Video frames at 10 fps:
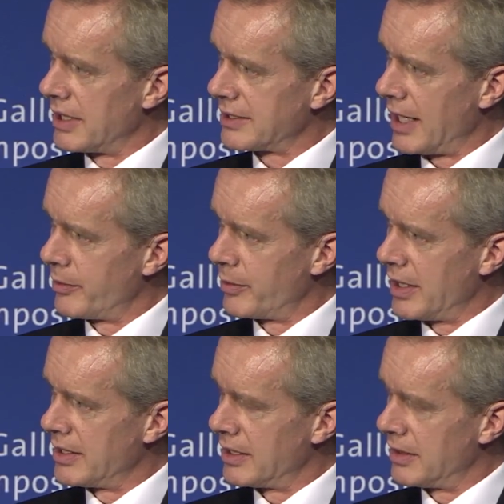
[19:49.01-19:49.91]
escape from
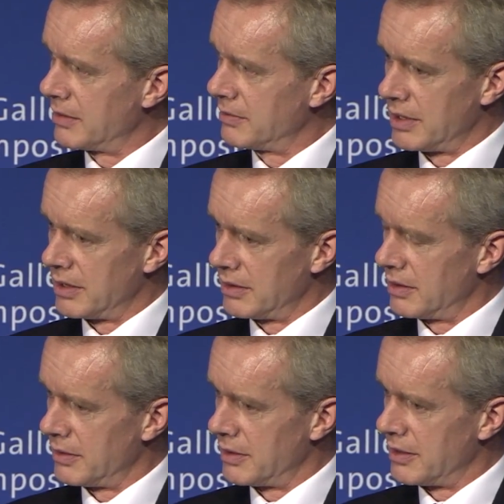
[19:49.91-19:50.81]
under
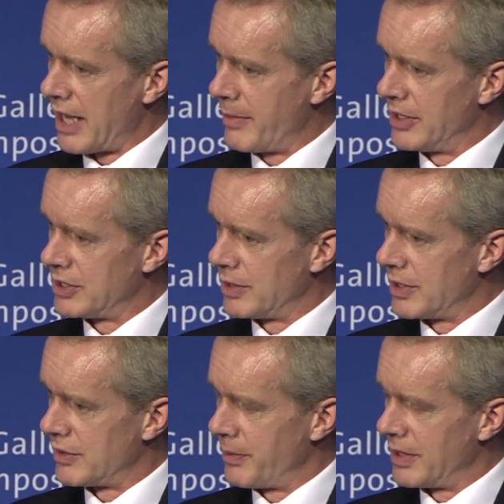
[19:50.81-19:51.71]
the damage to
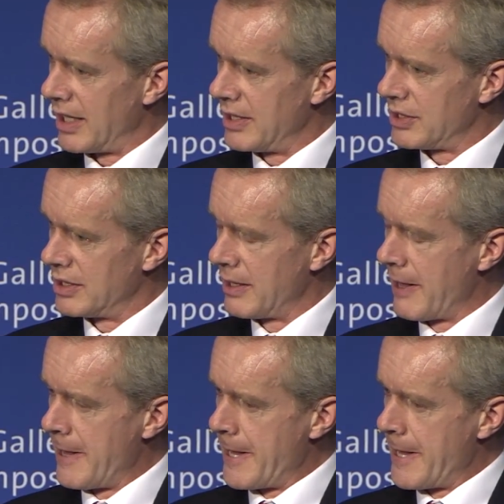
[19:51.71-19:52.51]
its reputation,